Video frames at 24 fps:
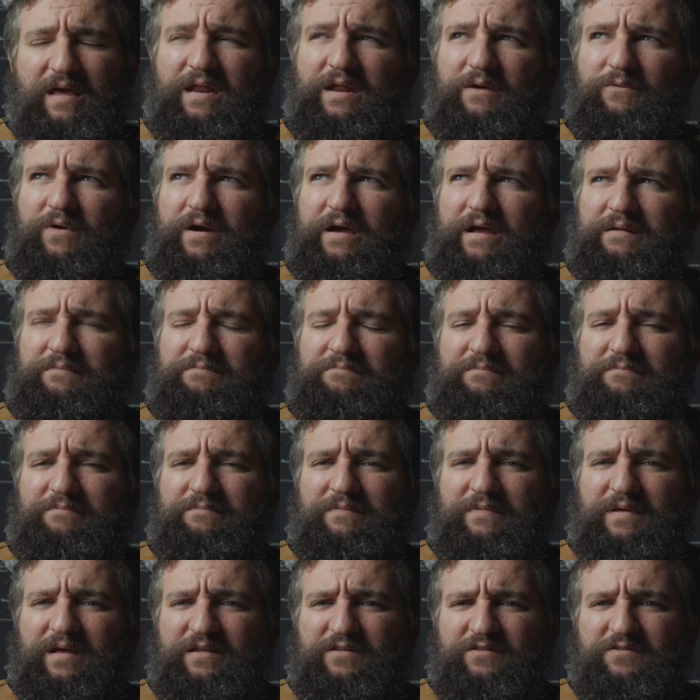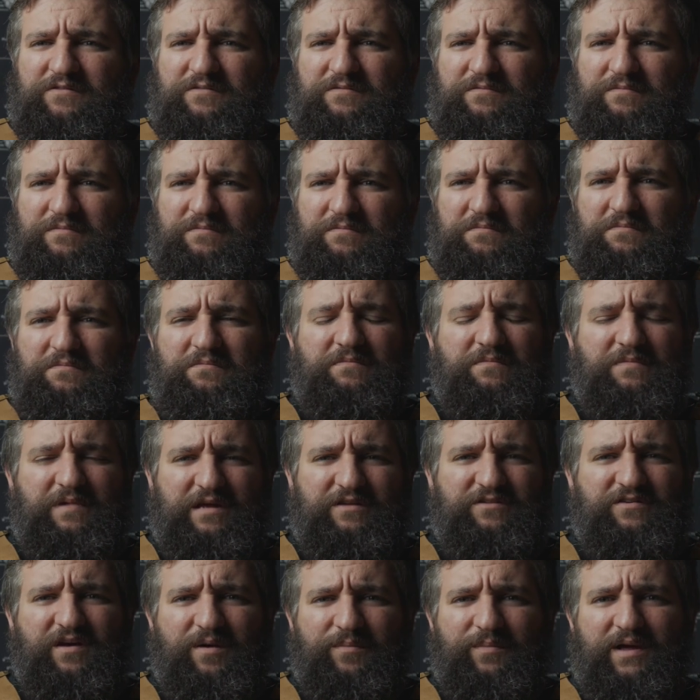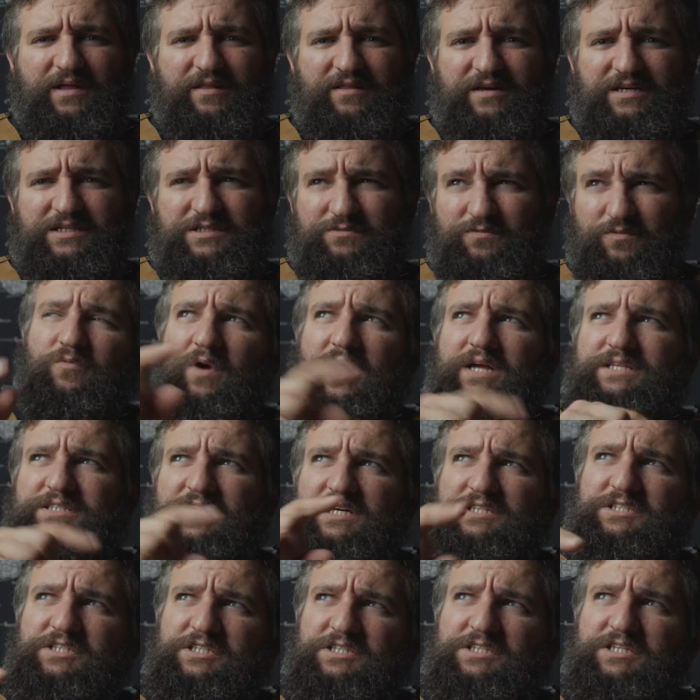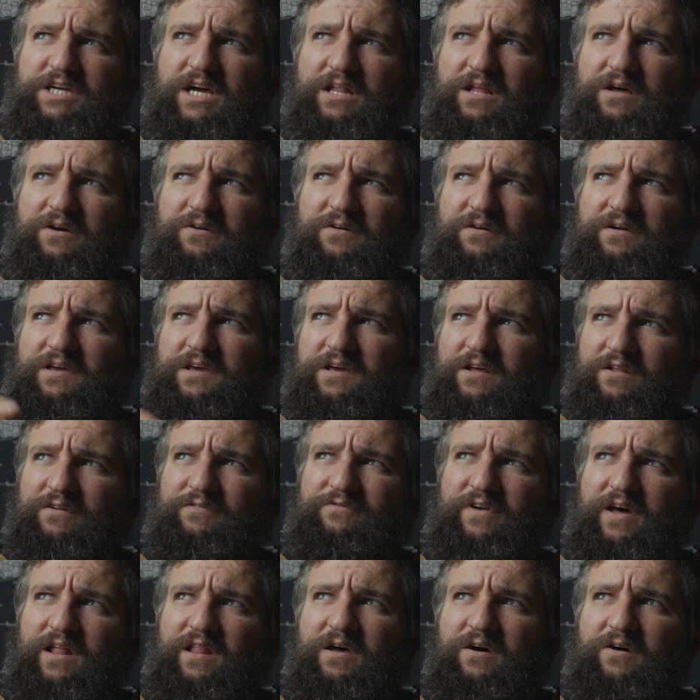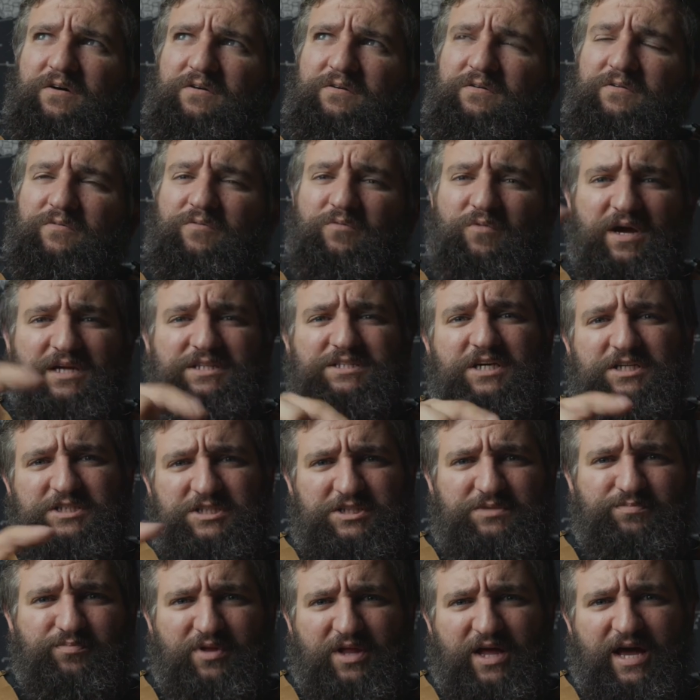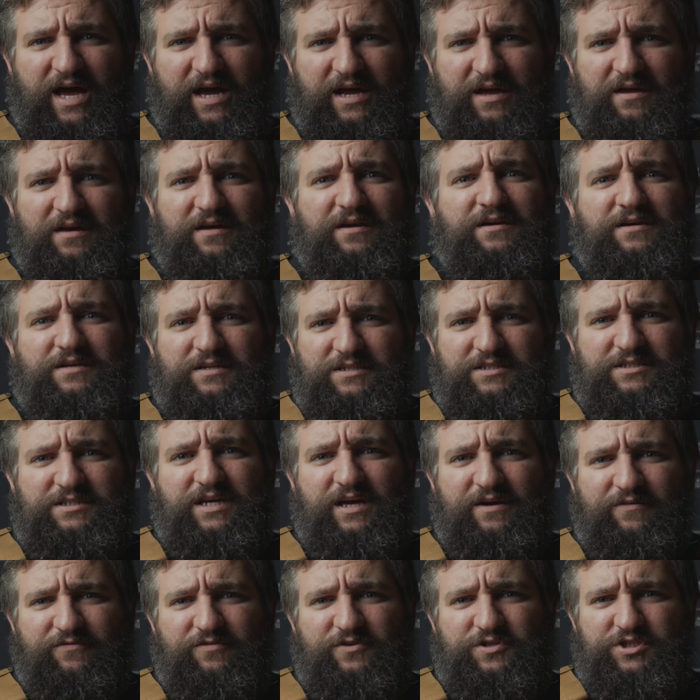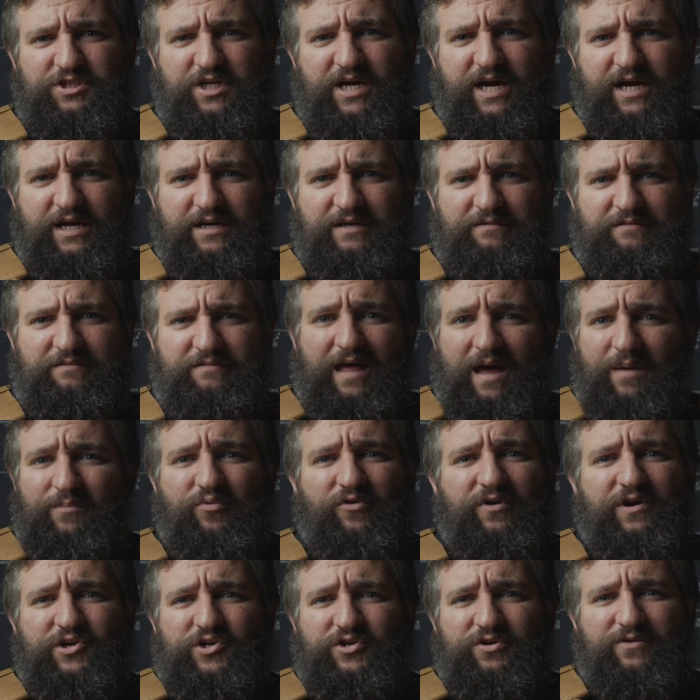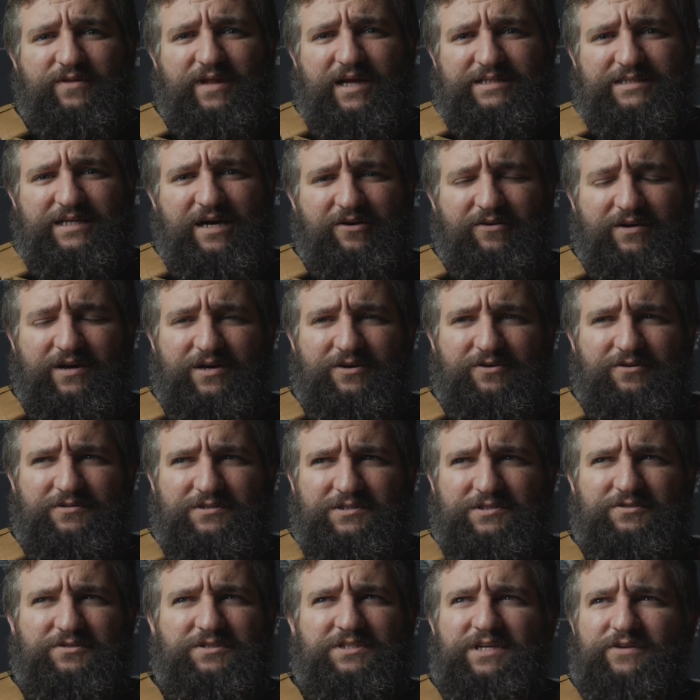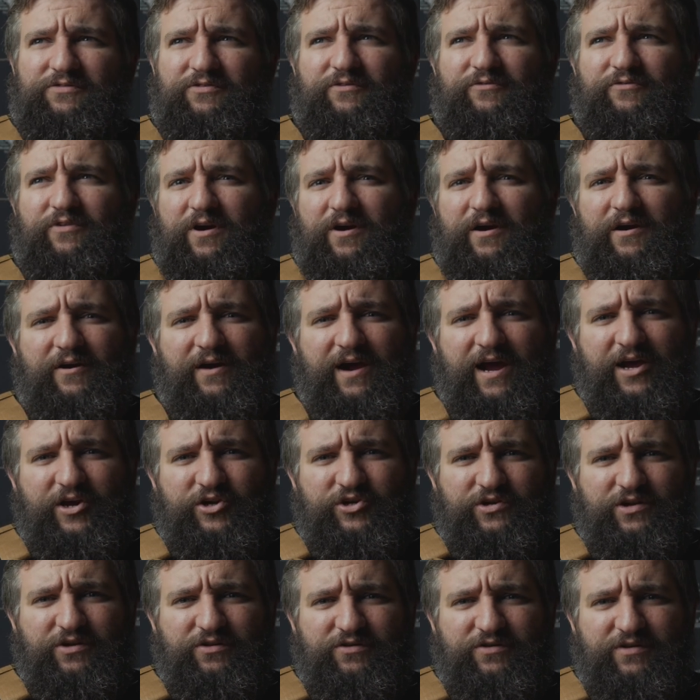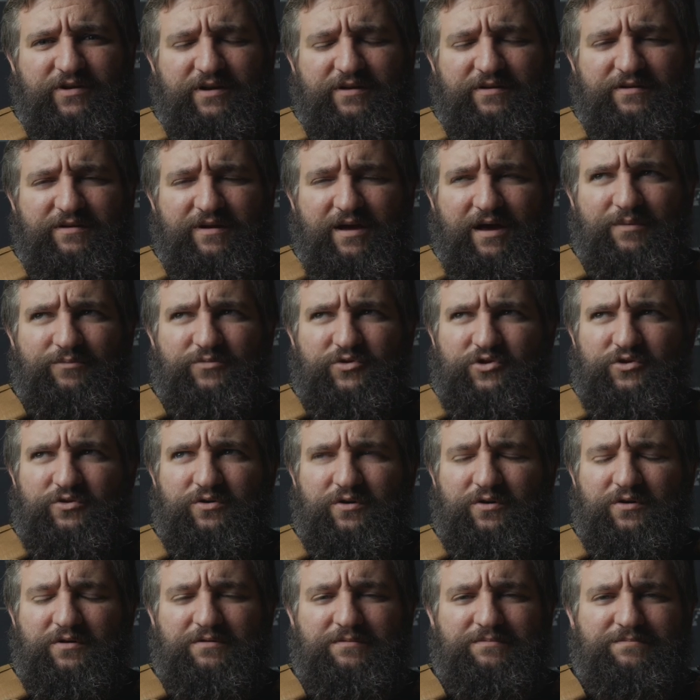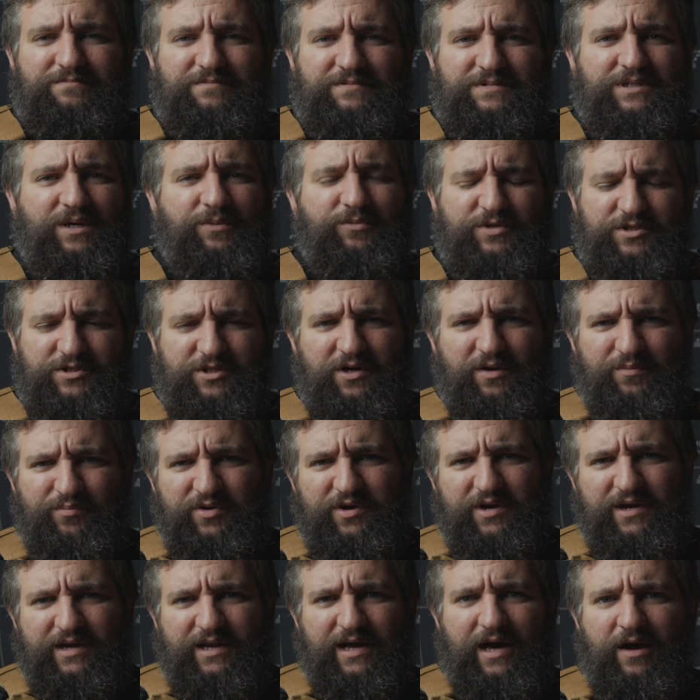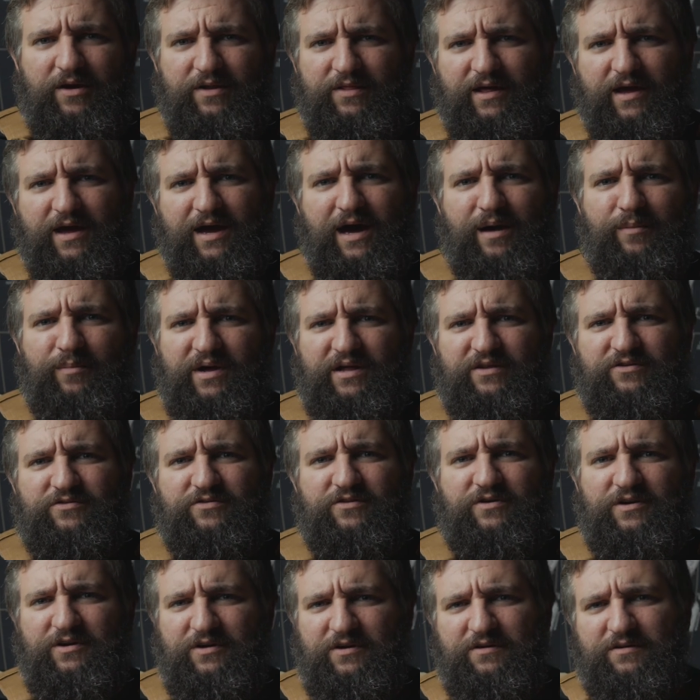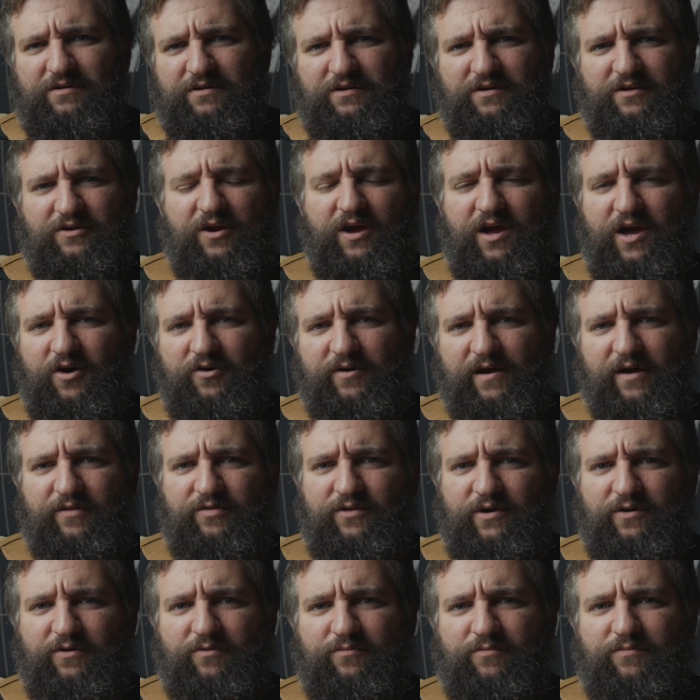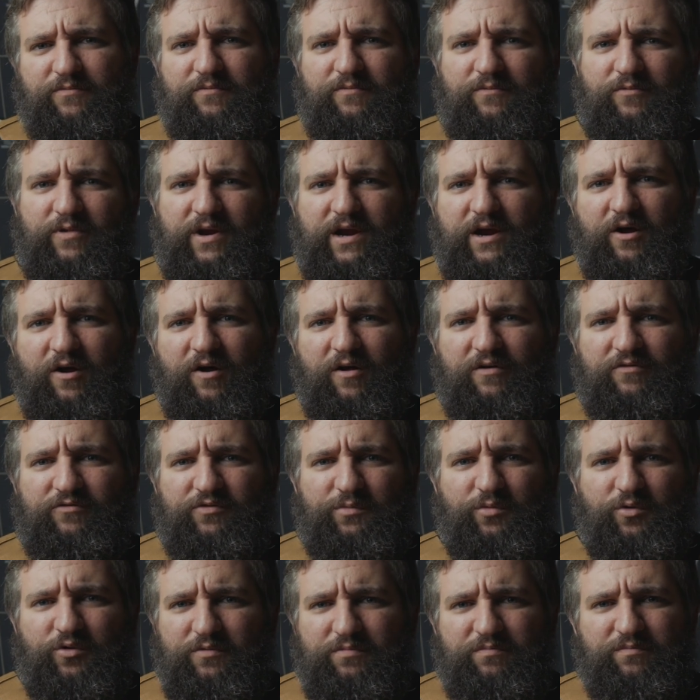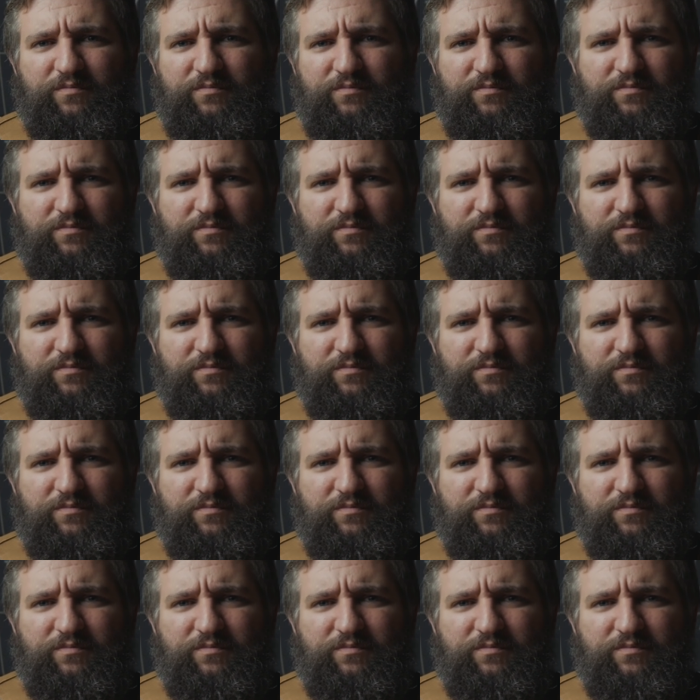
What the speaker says: Anyway, it's something like this. Red touches yellow, kill a fellow. Red touches black, safe for Jack. I'm pretty sure that's how it goes. There's different variations, and I'm sure someone's going to put it down in the comments, so you can go down there and read all of them or